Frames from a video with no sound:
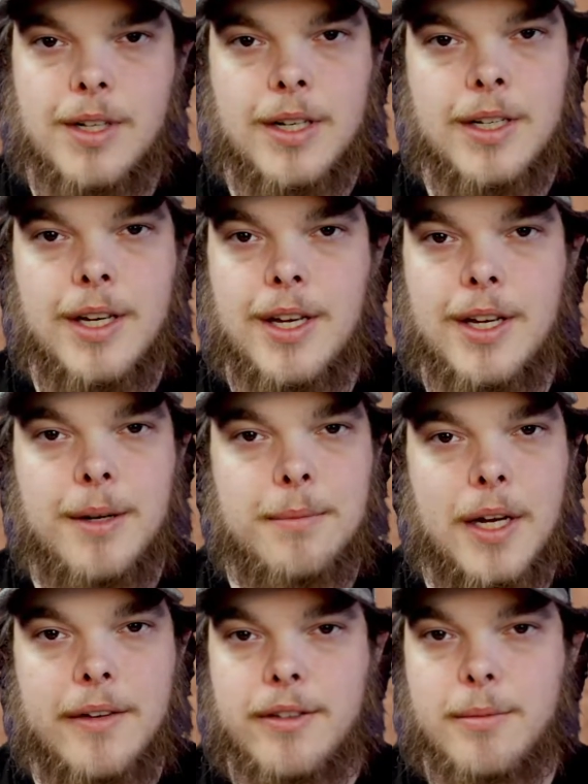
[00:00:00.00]
Again, I'm
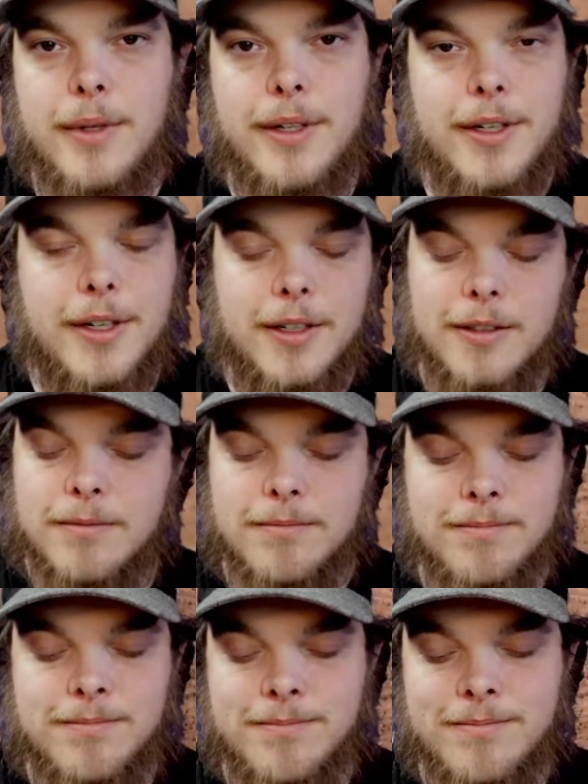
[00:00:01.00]
not familiar.
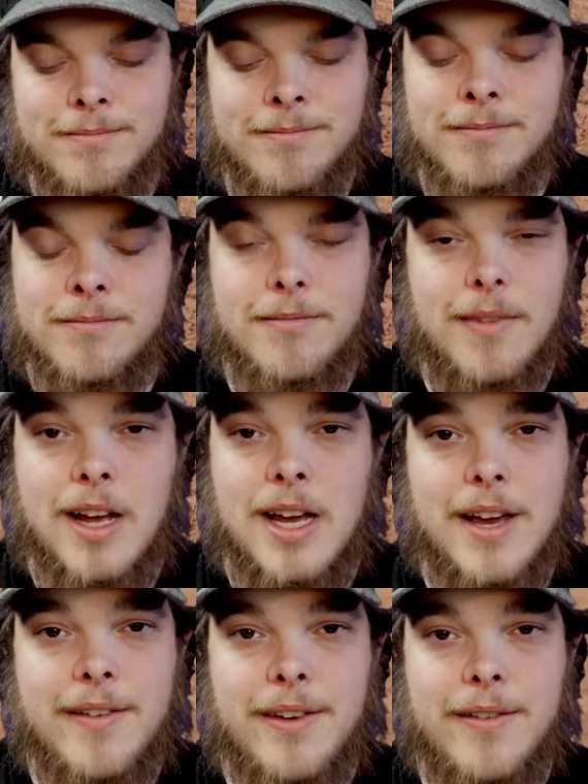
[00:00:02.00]
I
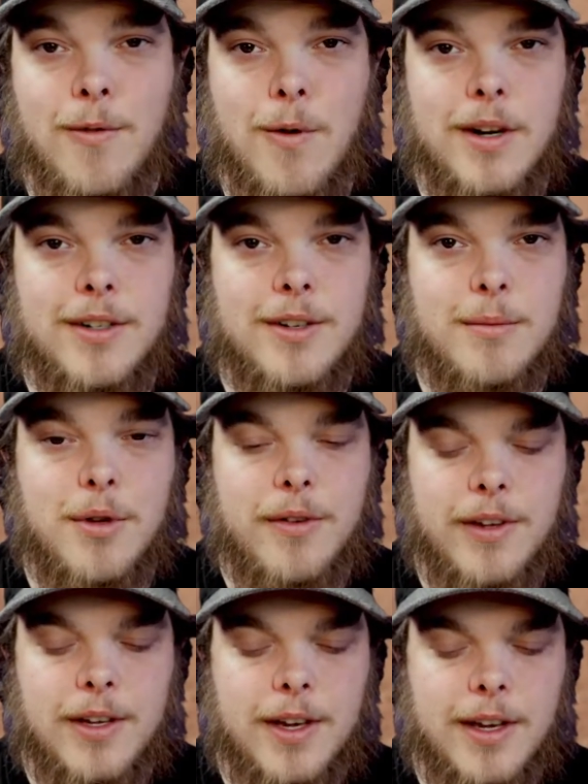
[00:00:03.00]
haven't even watched the
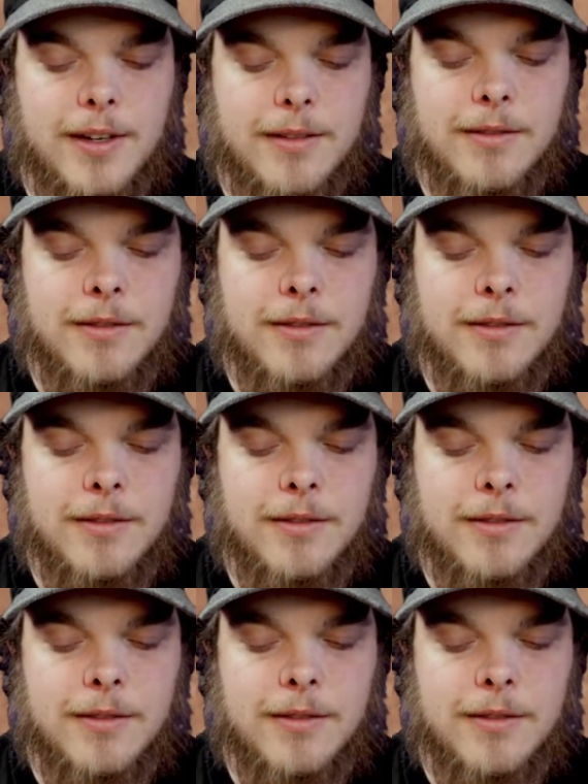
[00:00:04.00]
movie yet.